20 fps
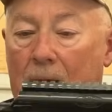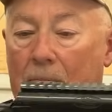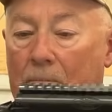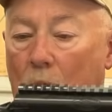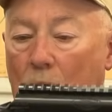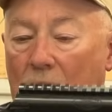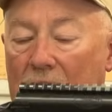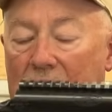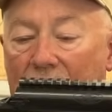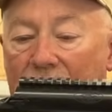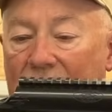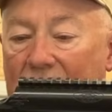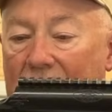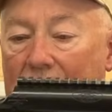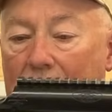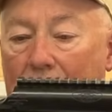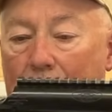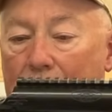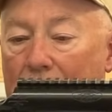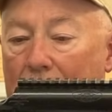But once it
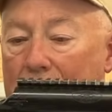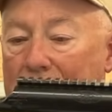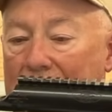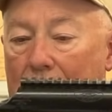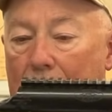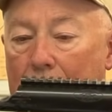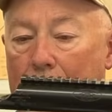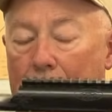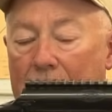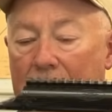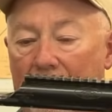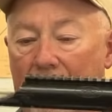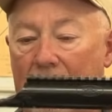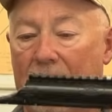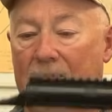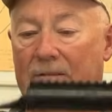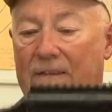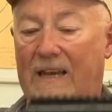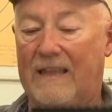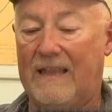finally bumps up,
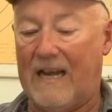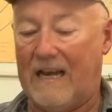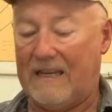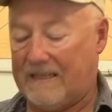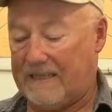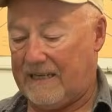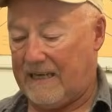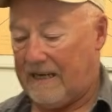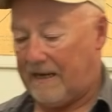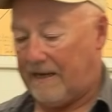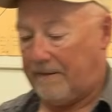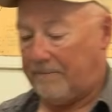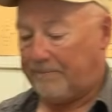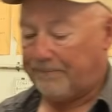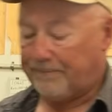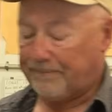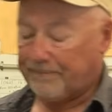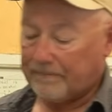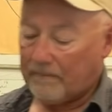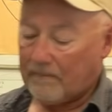then that's it.
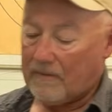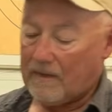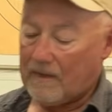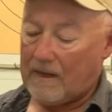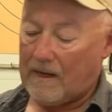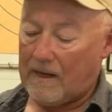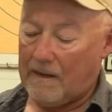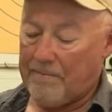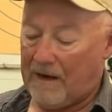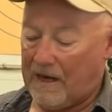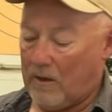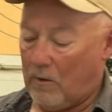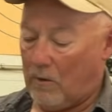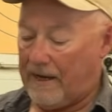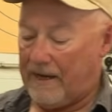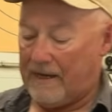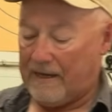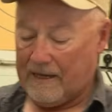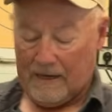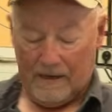And by the
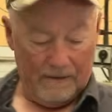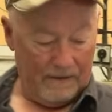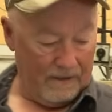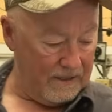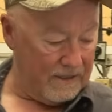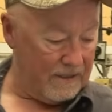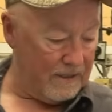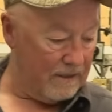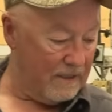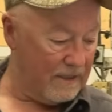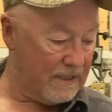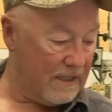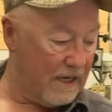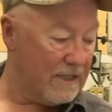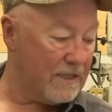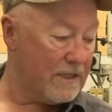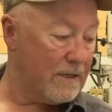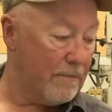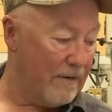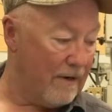way, this
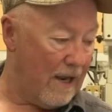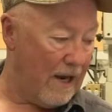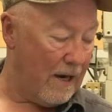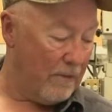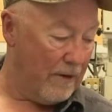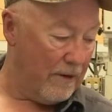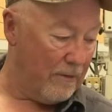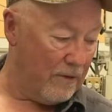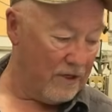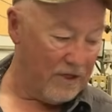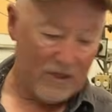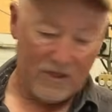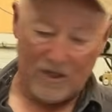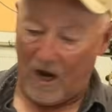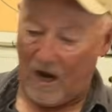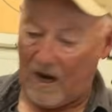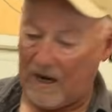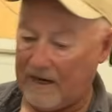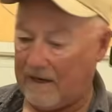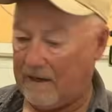customer and I, we were just
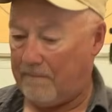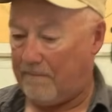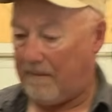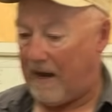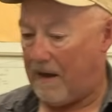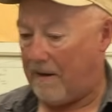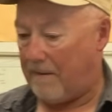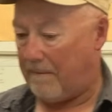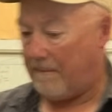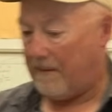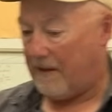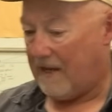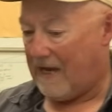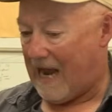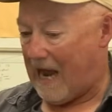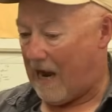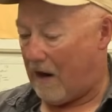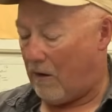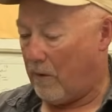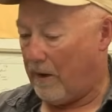talking about
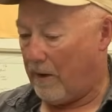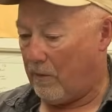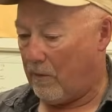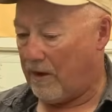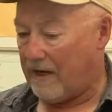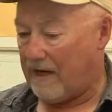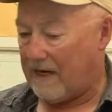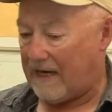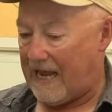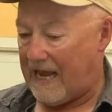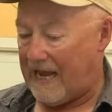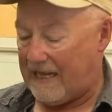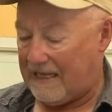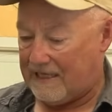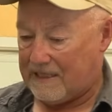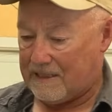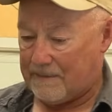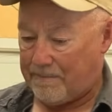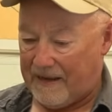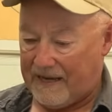how we were going to
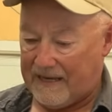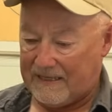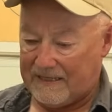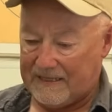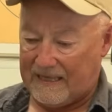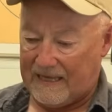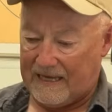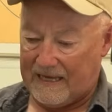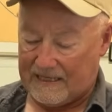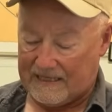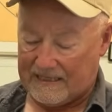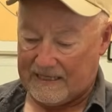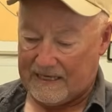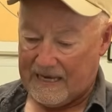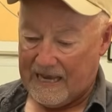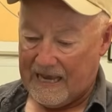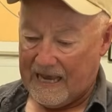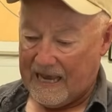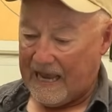headspace this.